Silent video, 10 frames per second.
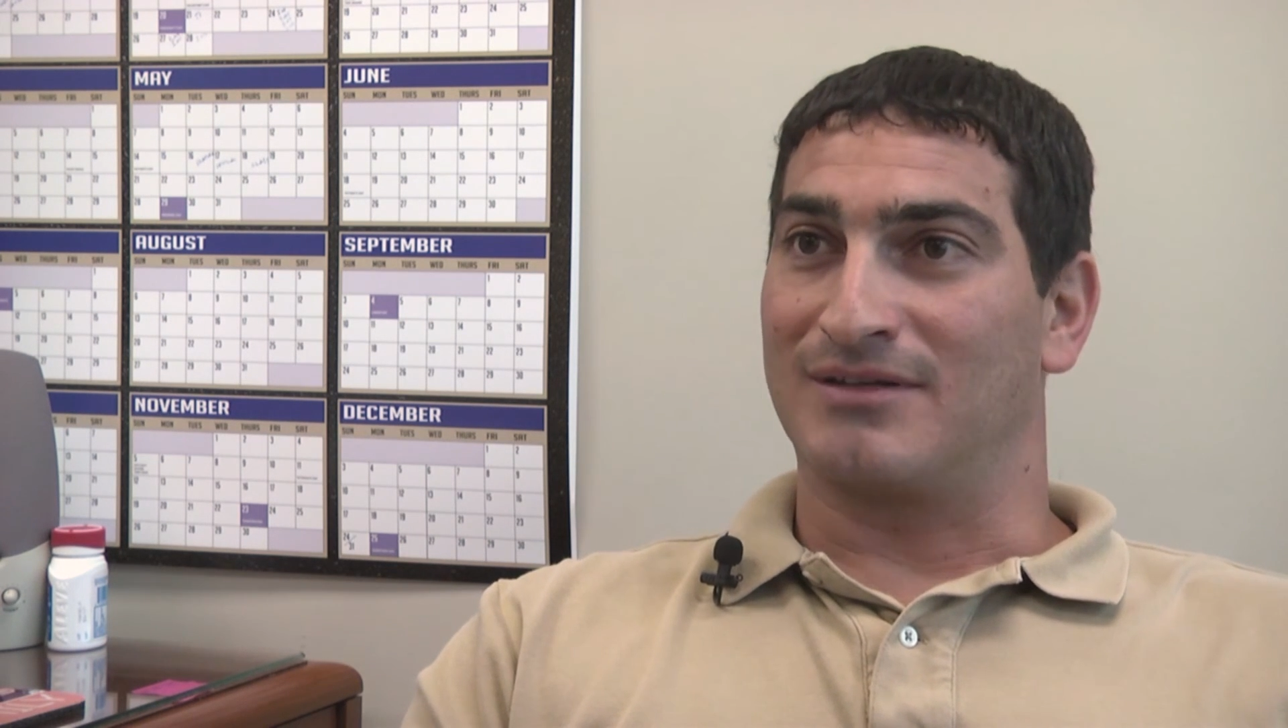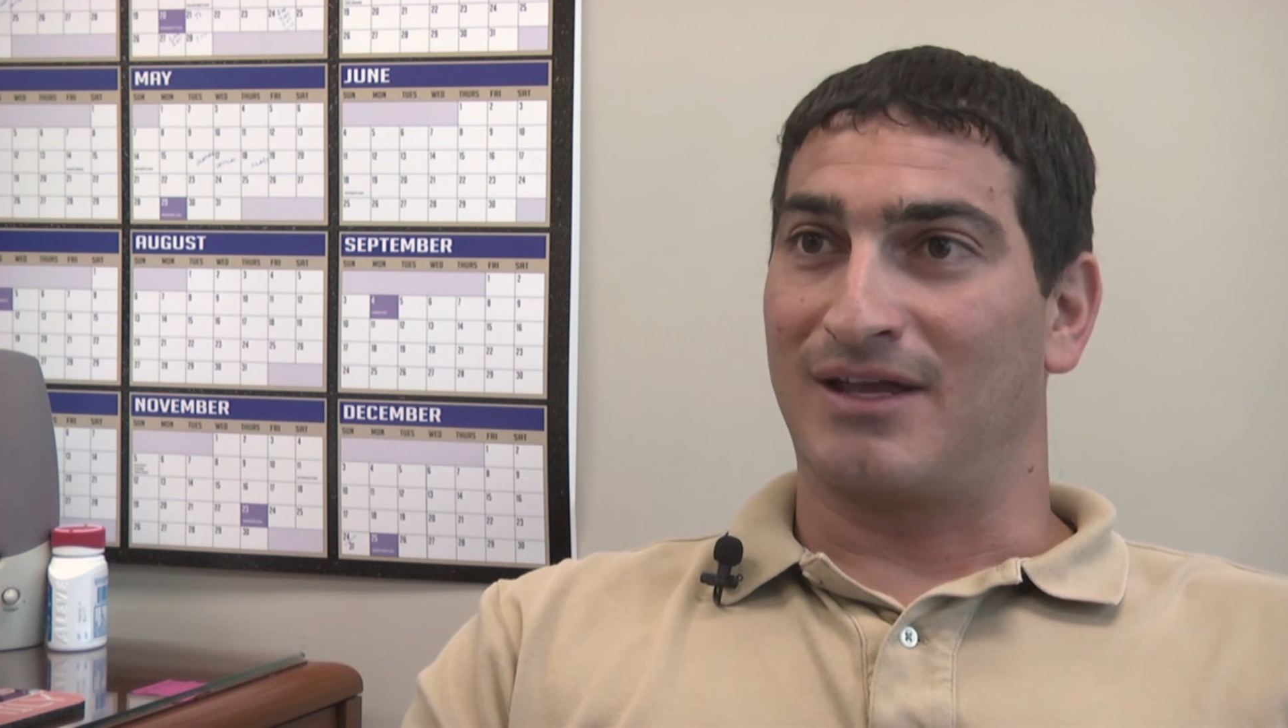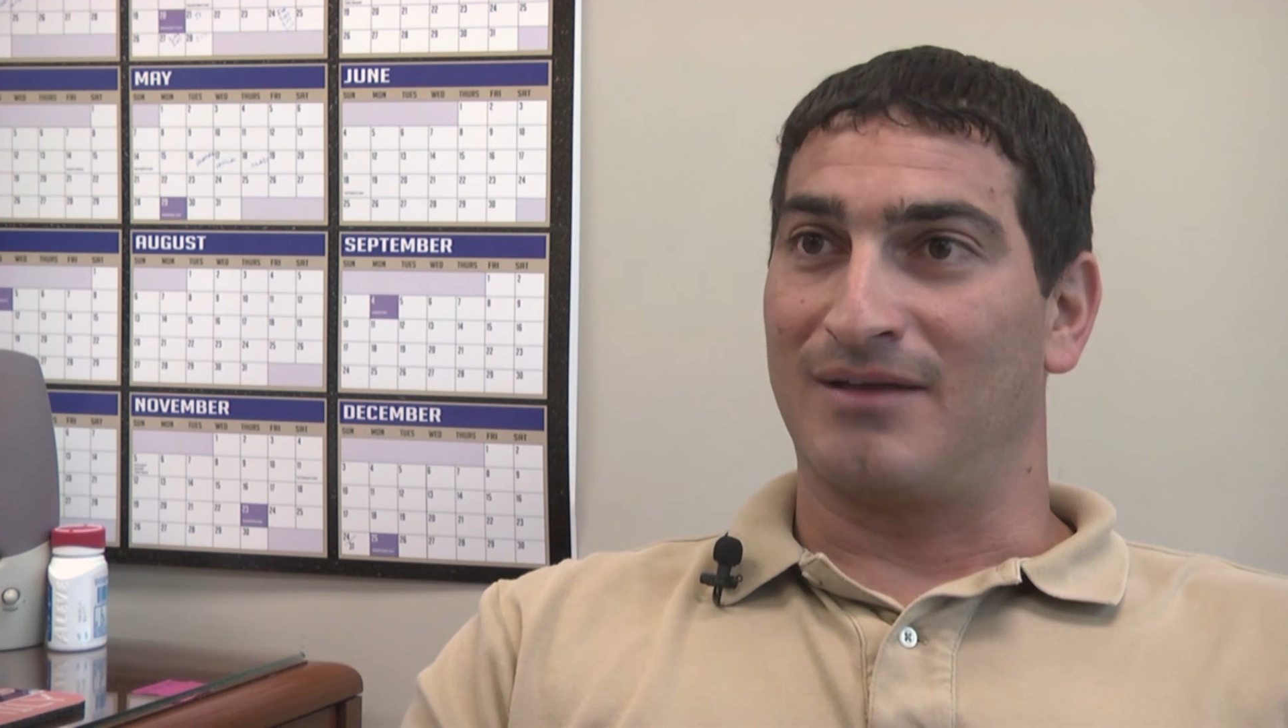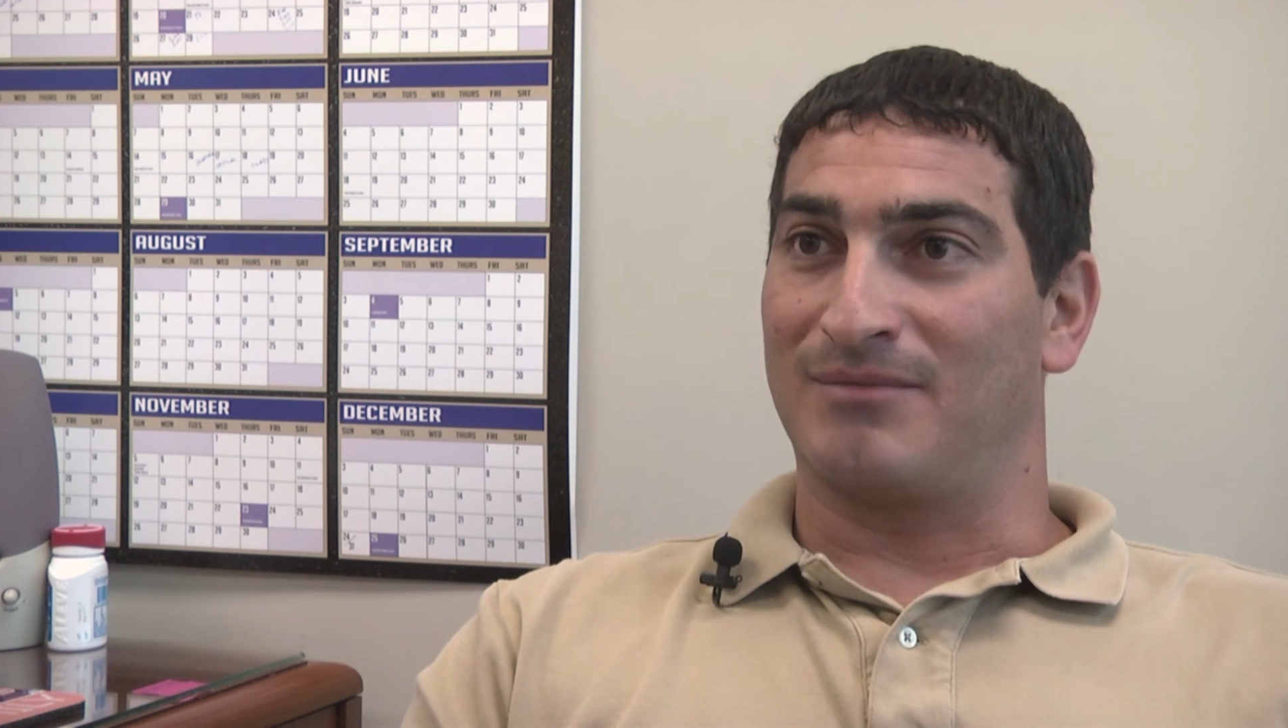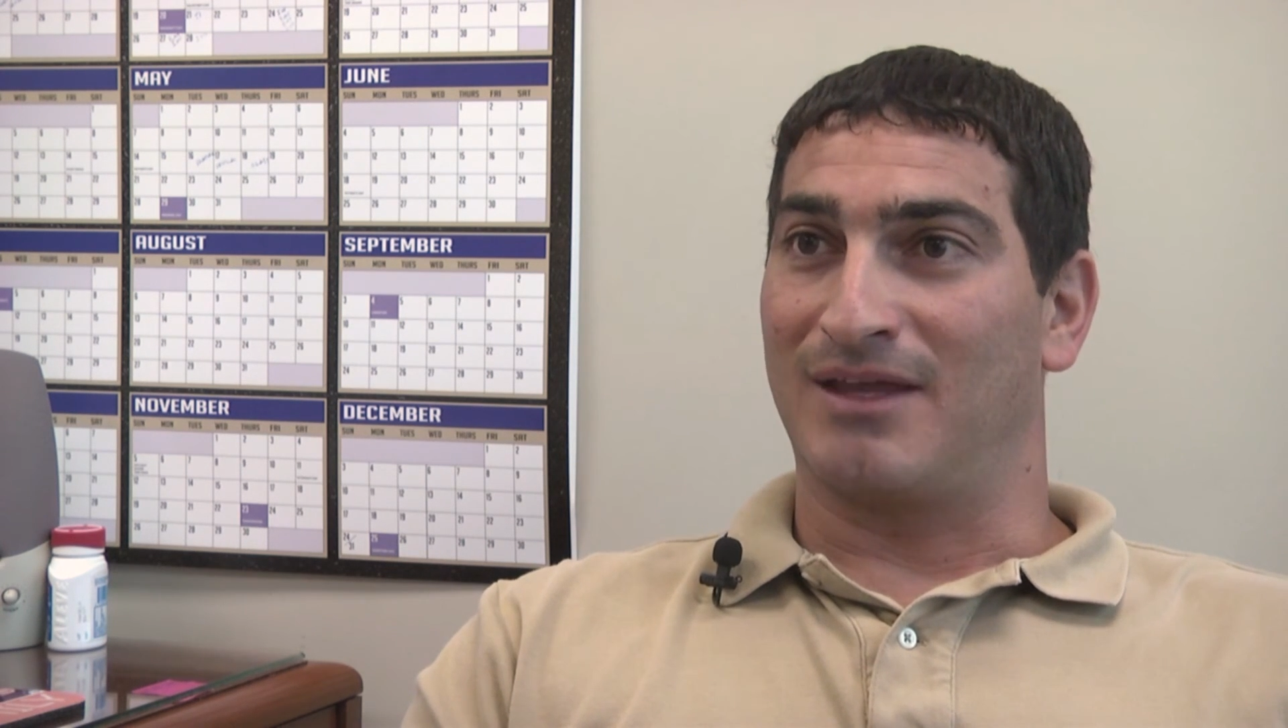
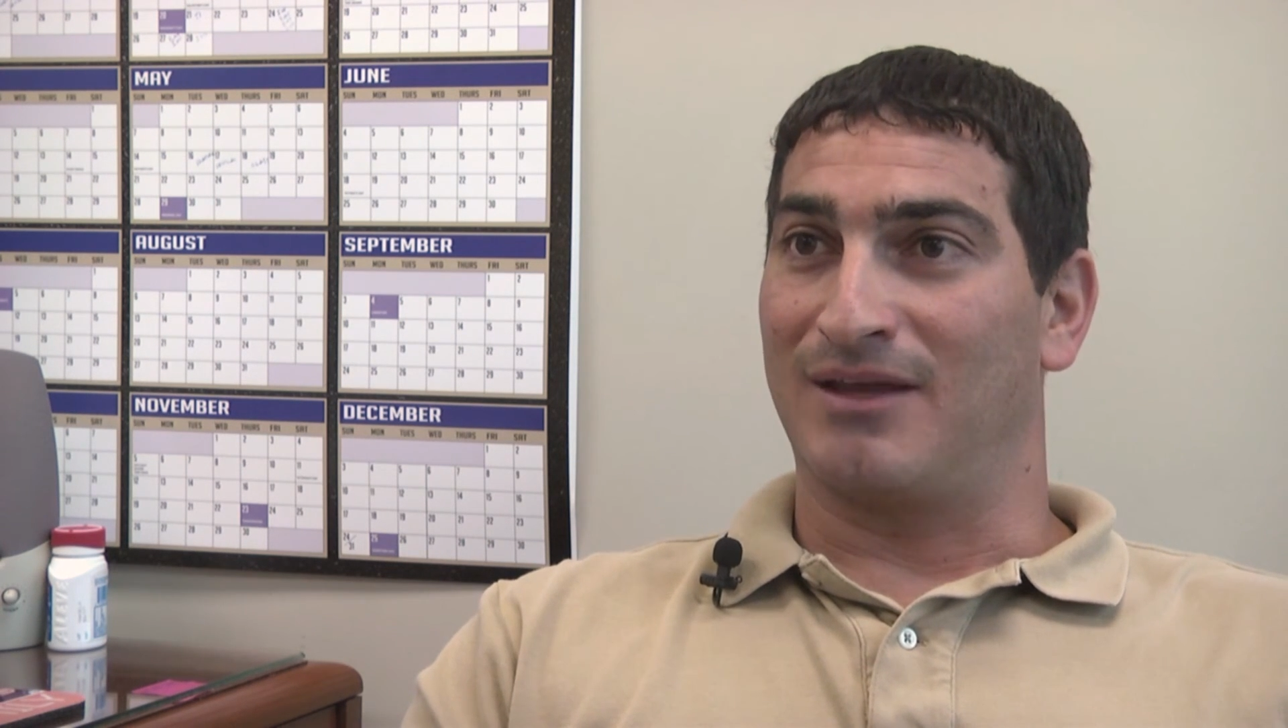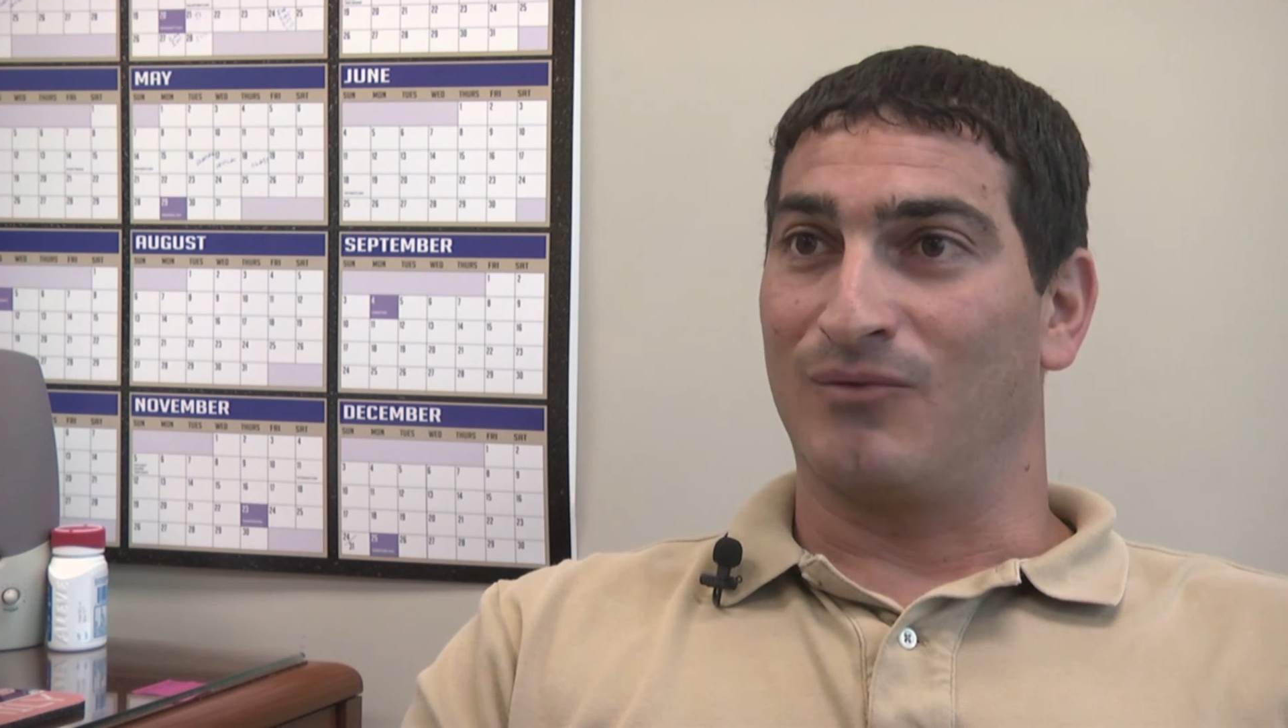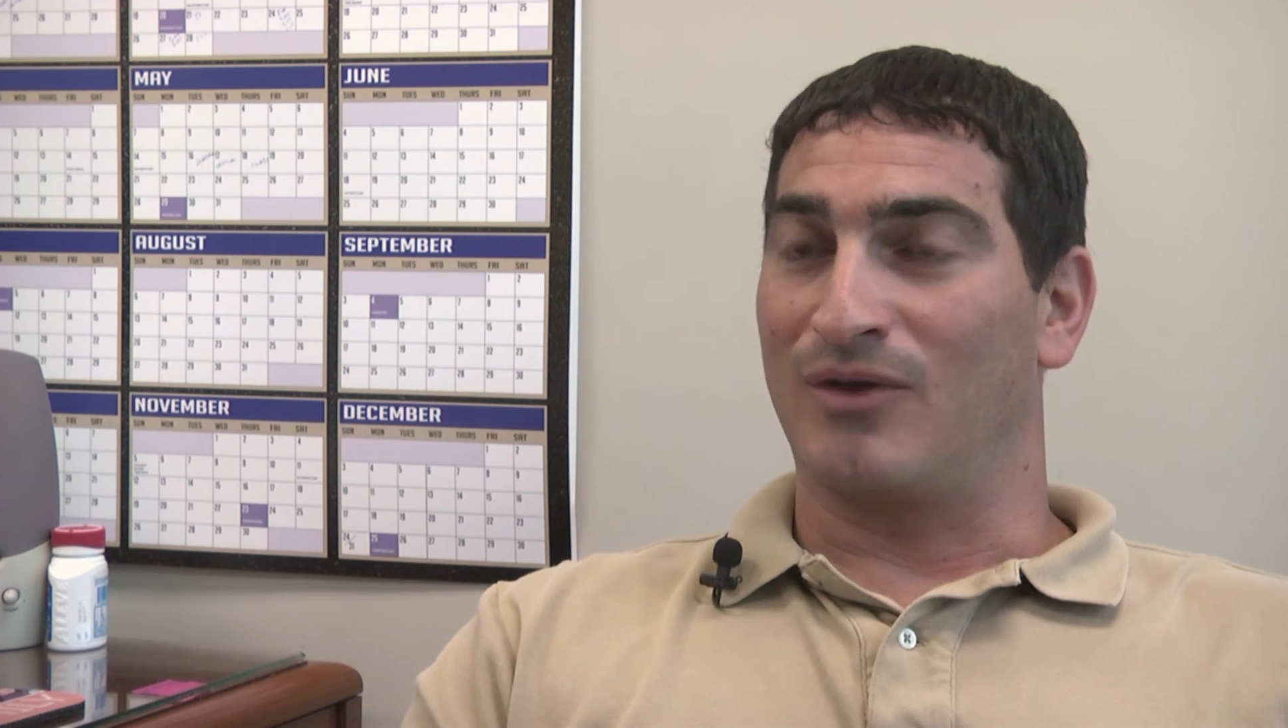same thing